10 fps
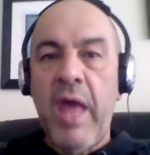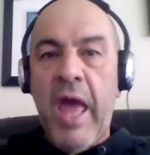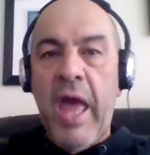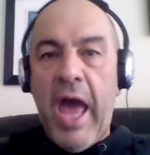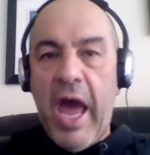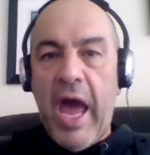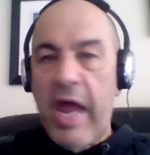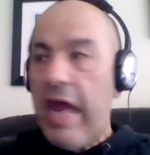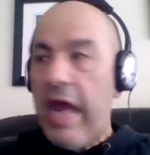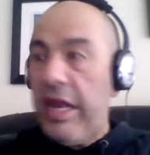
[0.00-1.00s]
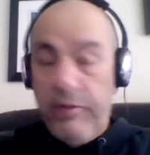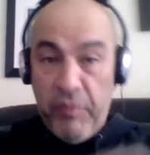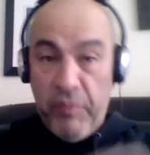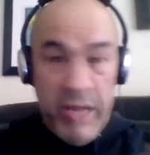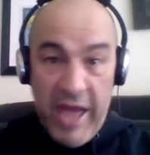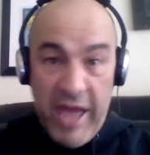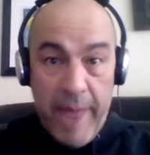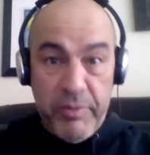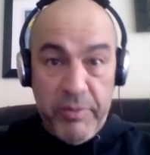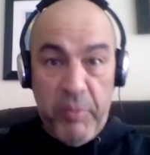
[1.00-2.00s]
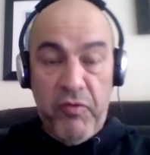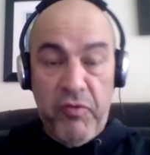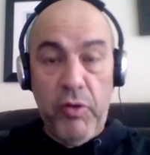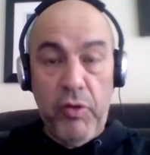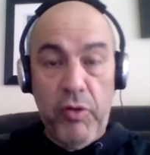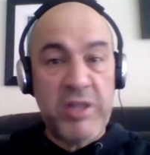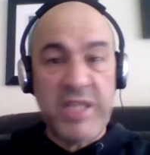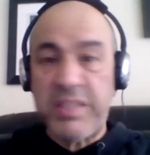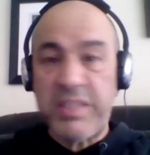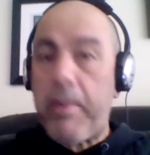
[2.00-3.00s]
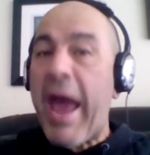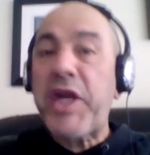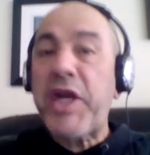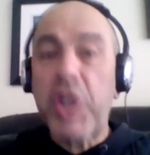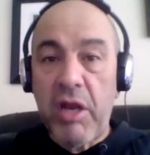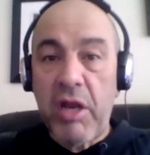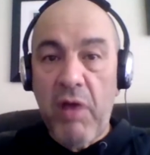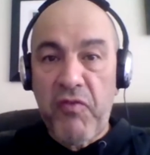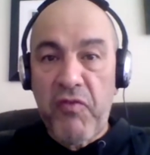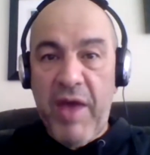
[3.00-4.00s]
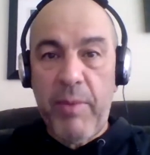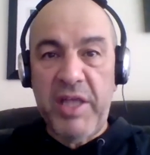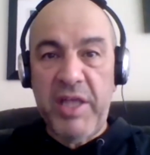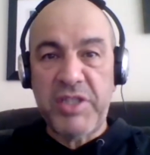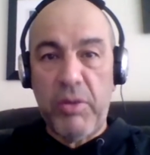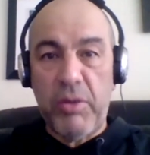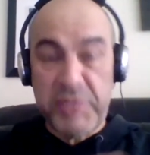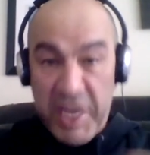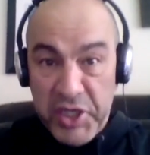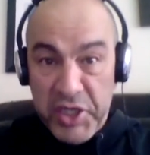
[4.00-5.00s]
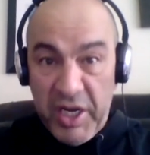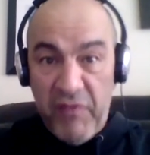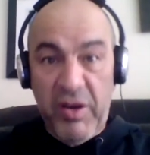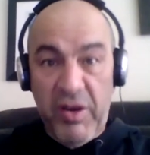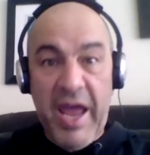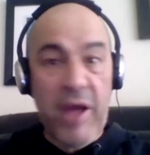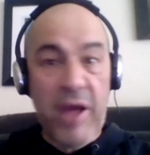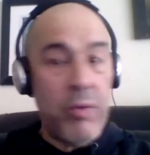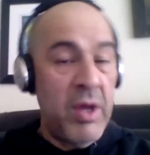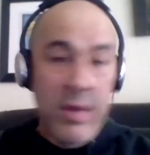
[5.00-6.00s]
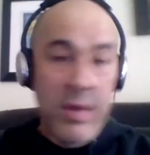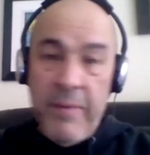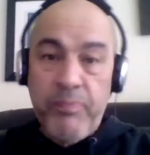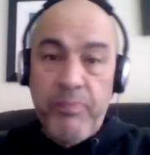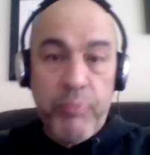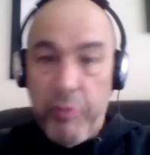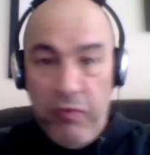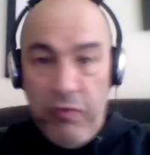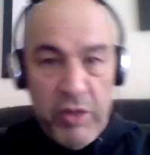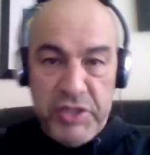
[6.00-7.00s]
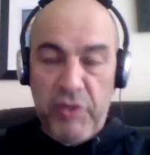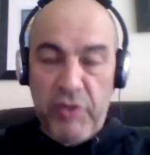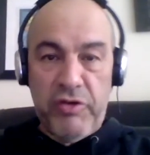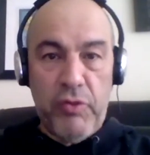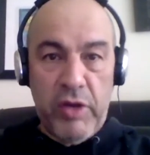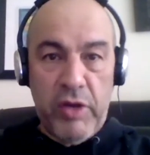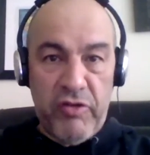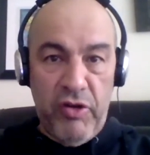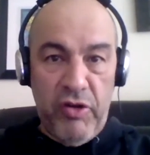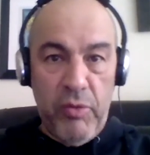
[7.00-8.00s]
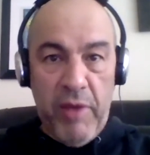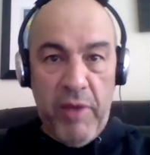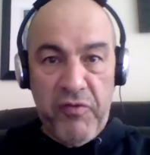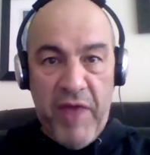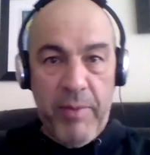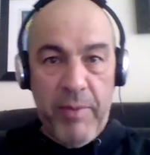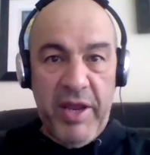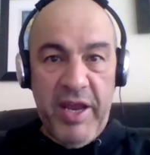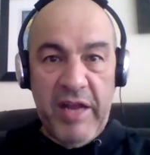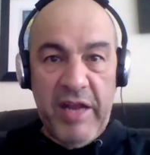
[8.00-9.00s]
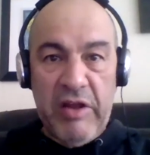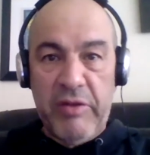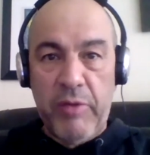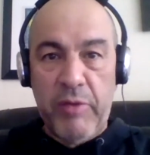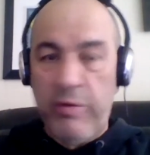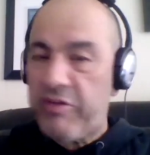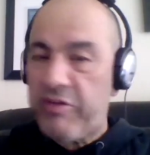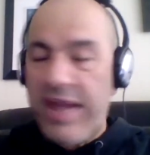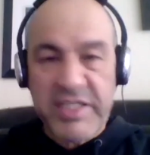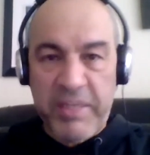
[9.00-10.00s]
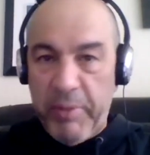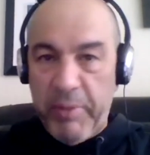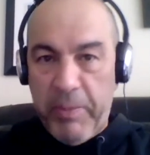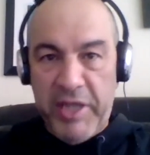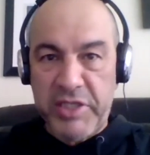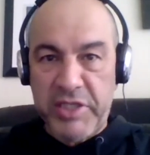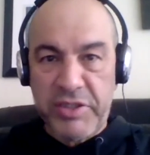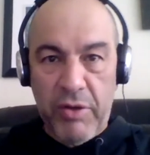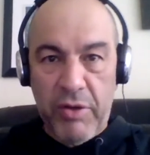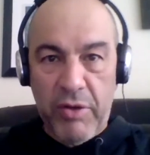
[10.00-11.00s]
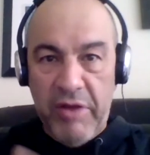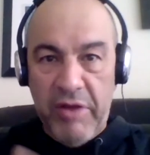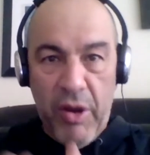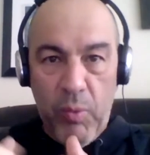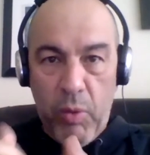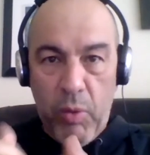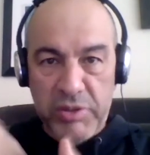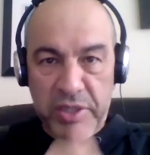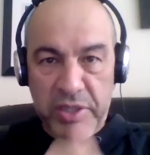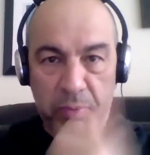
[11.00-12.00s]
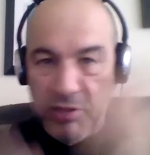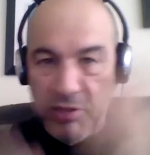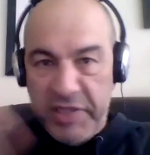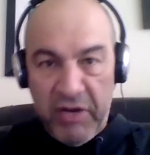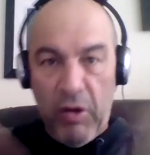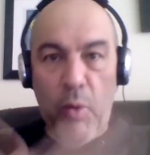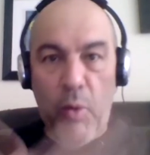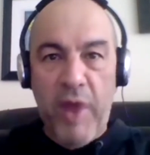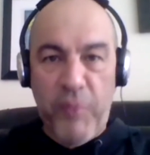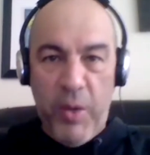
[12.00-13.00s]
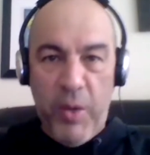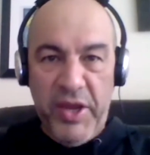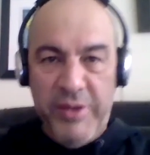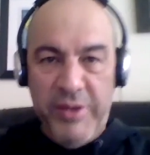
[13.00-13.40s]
And for me, it happened to be food, because that's a passion in our family. It's an obsession even now. Before I started talking to you, my family in England were texting me pictures on, WhatsApp or Signal or whatever we're using